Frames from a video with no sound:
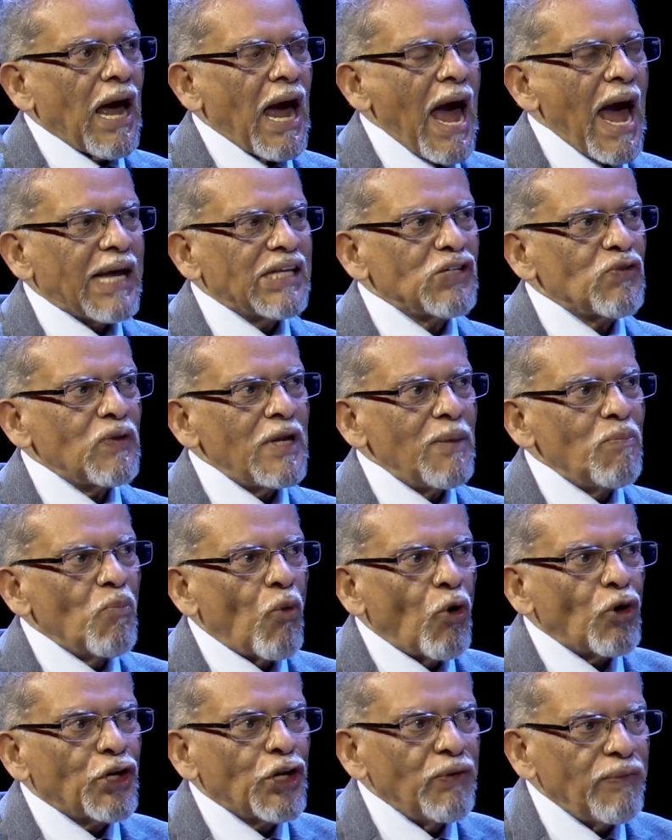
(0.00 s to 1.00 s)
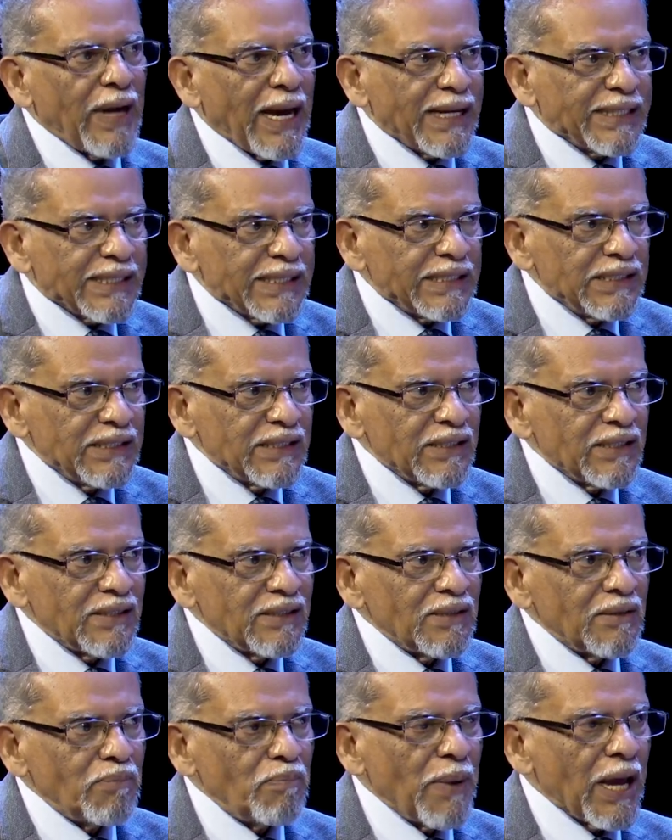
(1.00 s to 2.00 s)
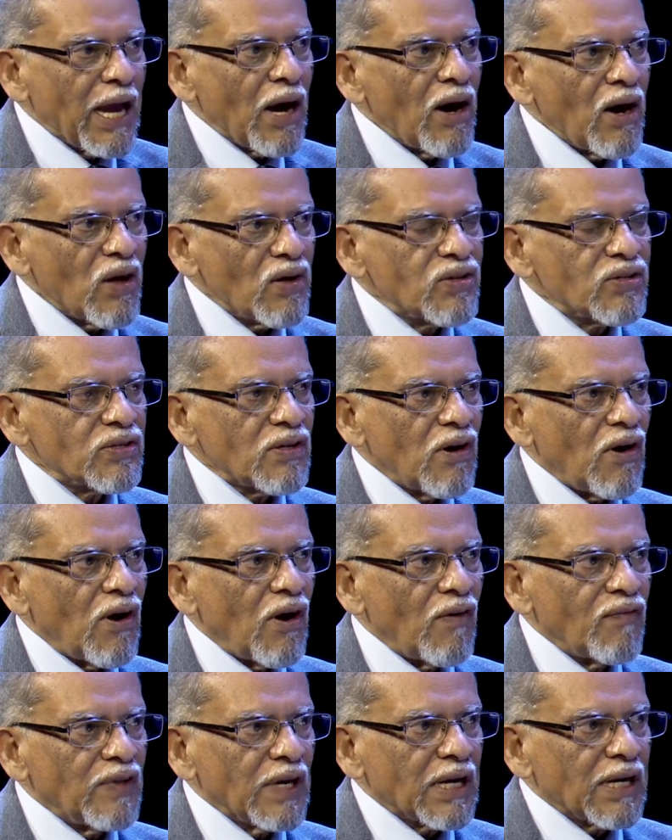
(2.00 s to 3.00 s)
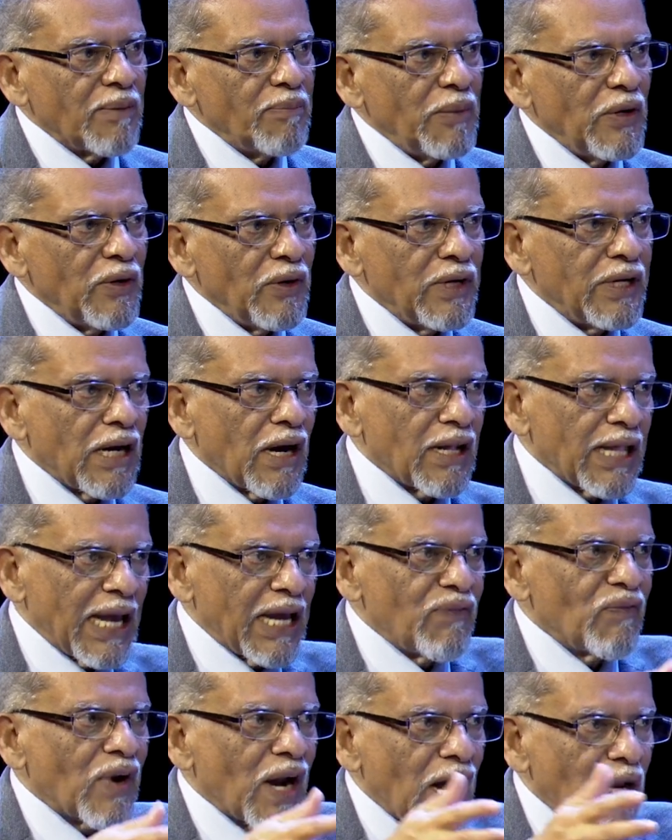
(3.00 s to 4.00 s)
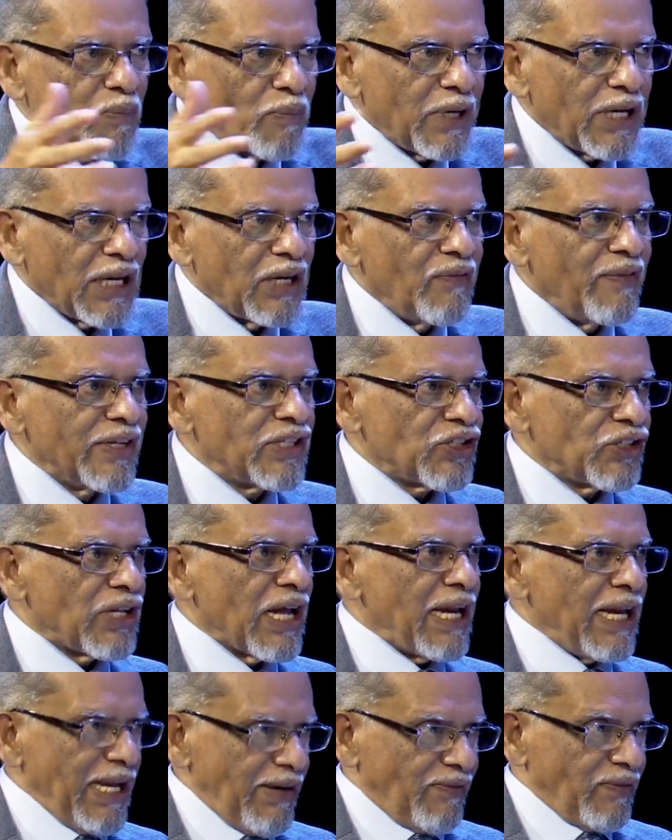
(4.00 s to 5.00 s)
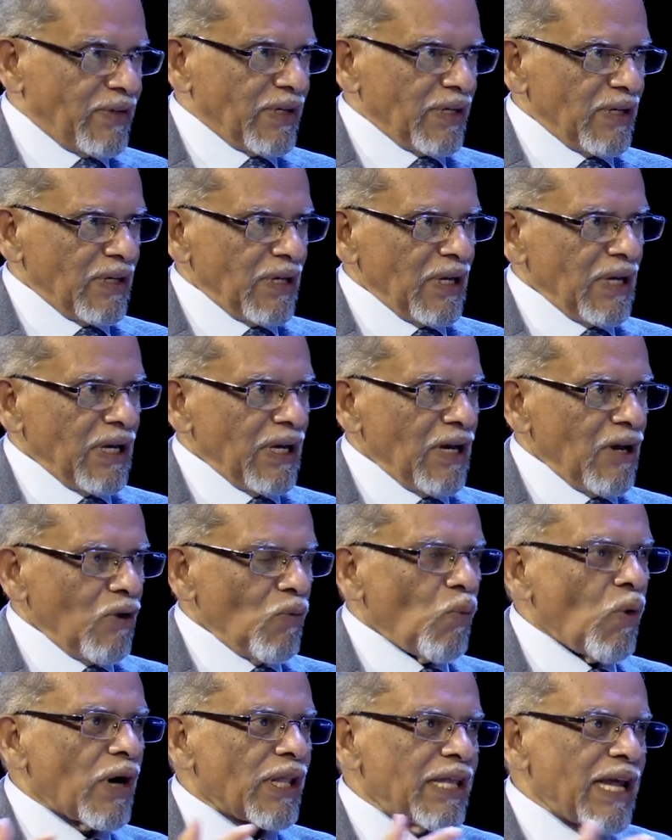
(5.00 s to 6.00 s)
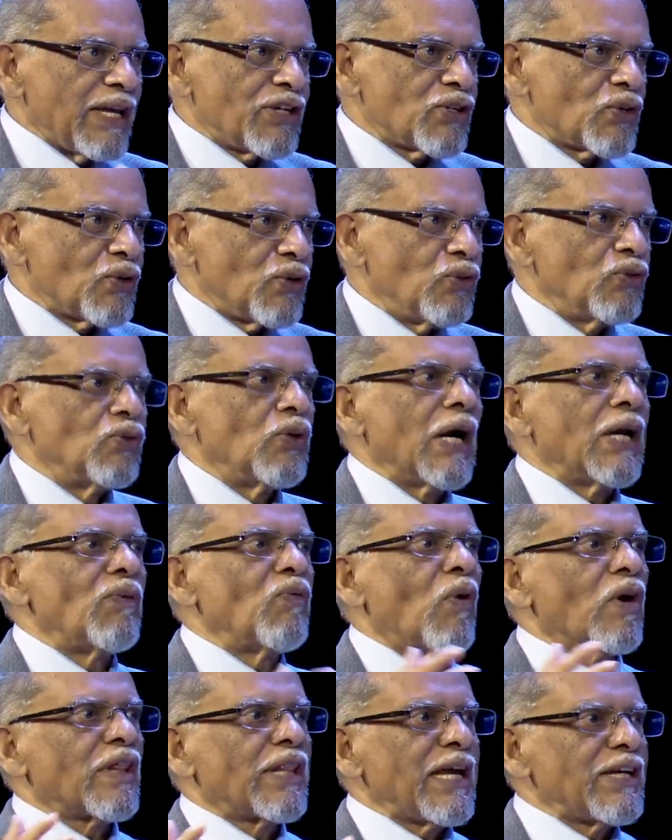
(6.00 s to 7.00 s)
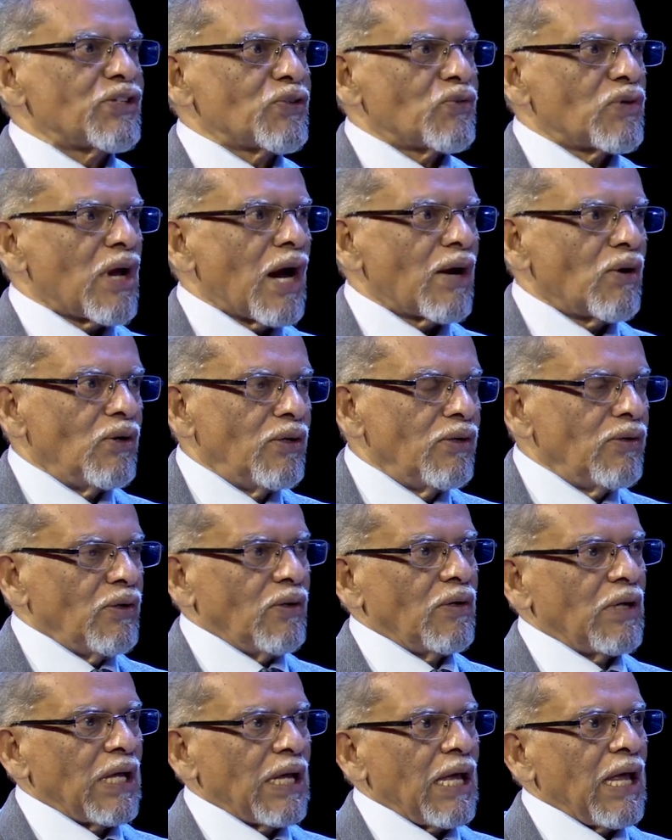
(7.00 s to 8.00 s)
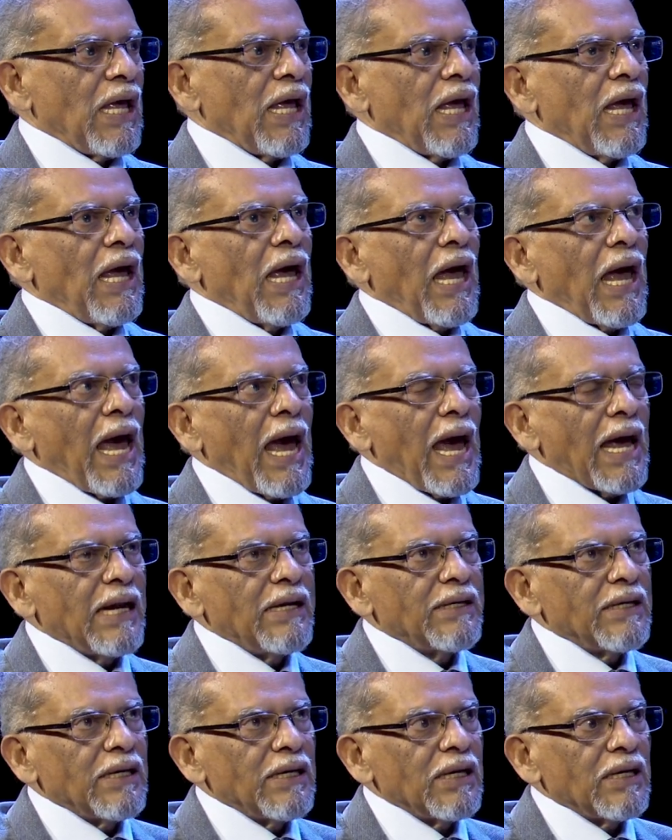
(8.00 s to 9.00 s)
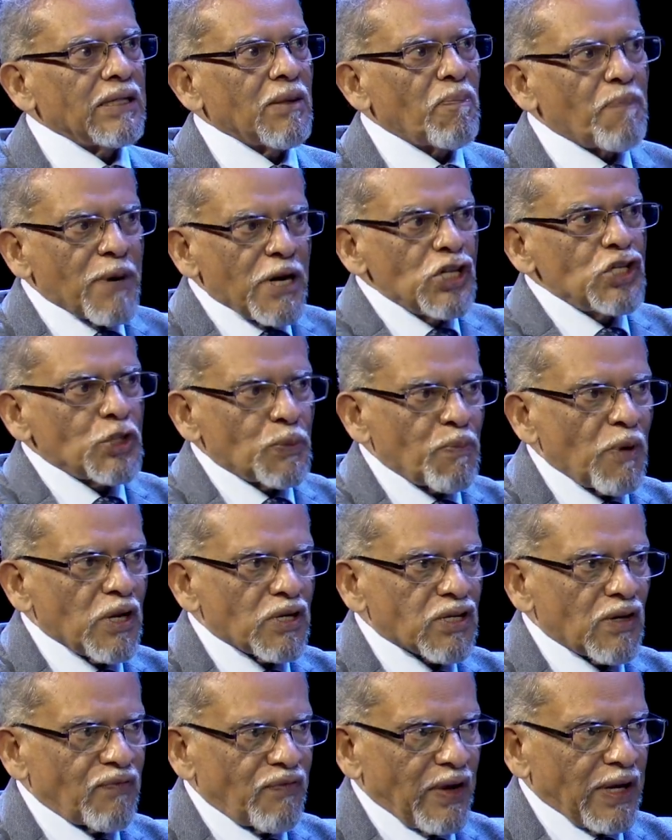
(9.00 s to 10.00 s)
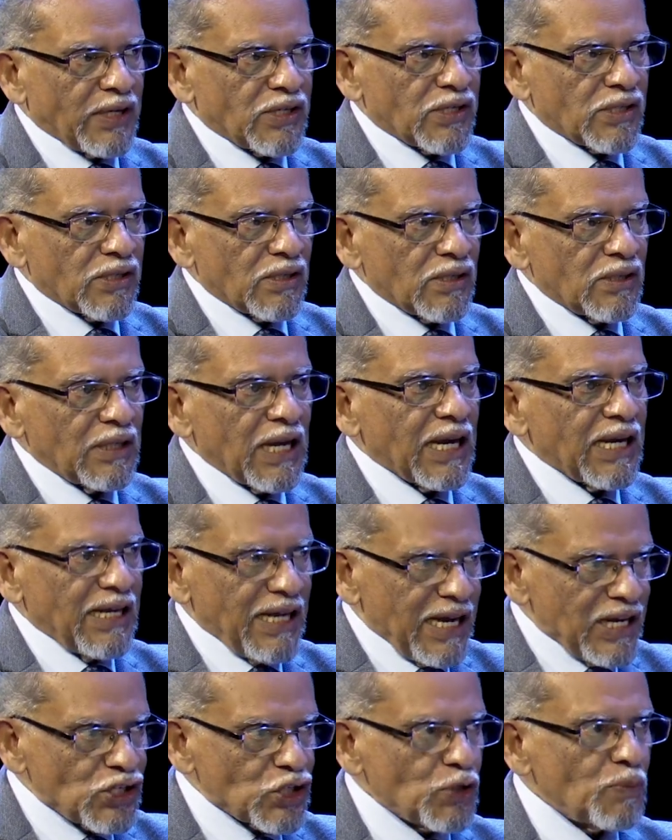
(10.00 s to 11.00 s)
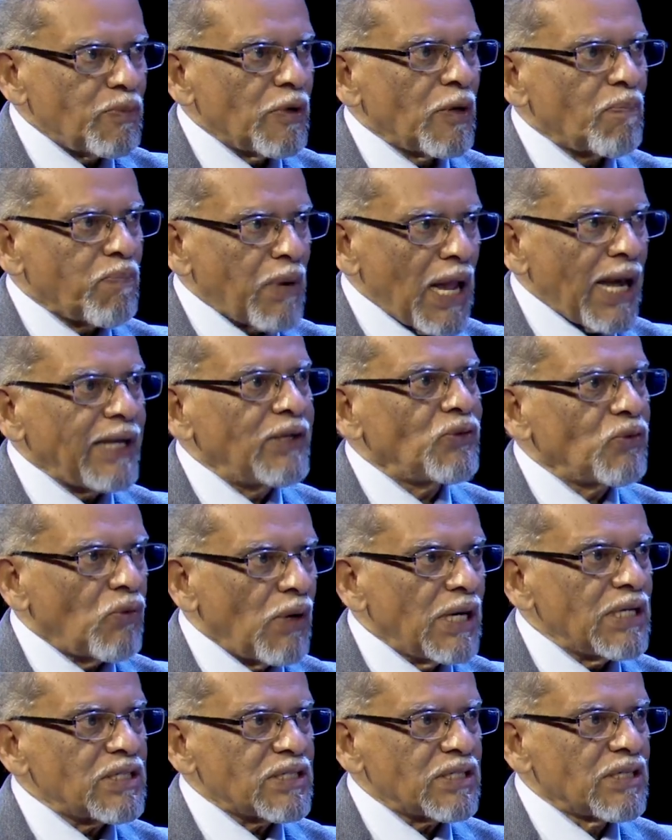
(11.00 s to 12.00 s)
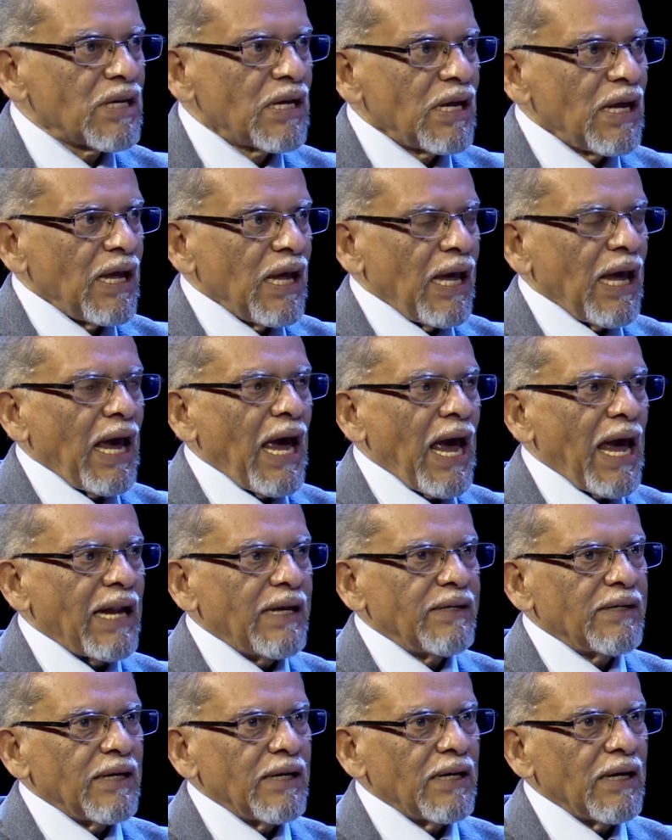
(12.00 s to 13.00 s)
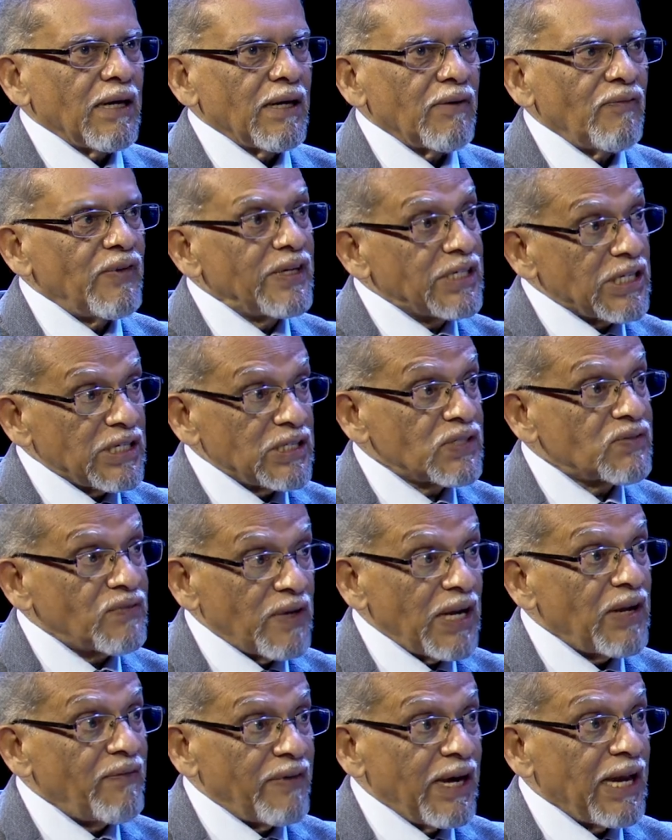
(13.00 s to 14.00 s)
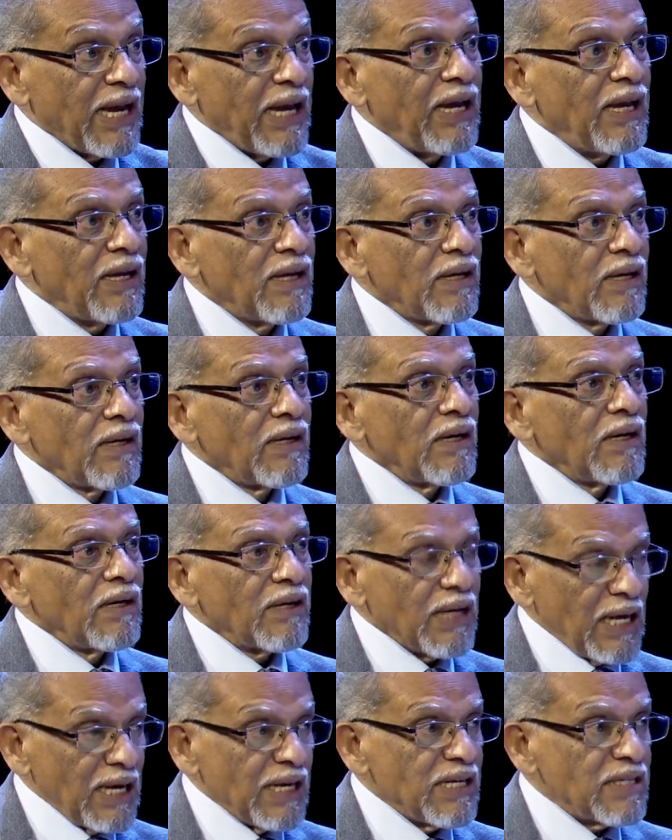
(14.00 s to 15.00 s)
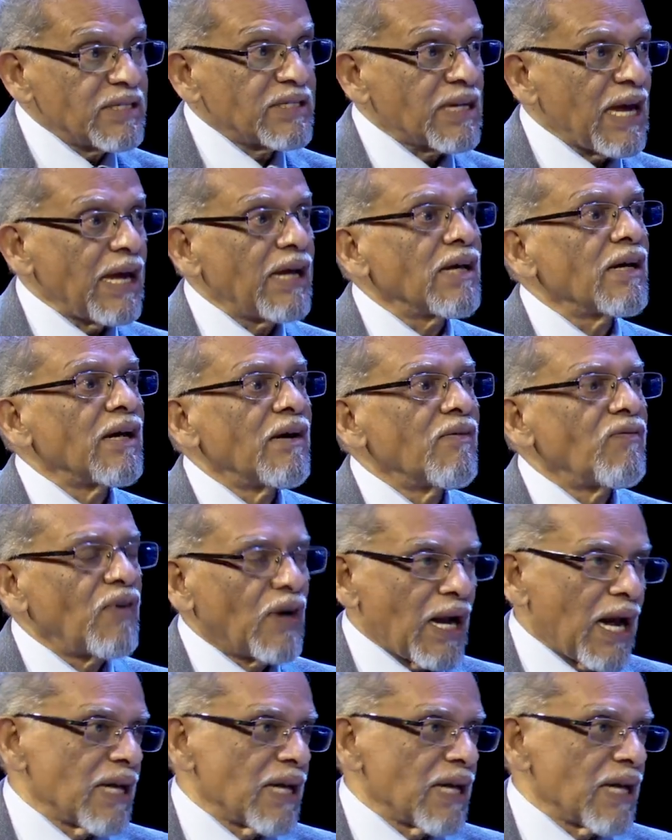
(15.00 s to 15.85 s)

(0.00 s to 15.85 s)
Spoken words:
actually motivated because of the community or the environment in which they lived, what they should do and what they should not do. And the principles of which that needs to be applied to us, and which is very, very realistic for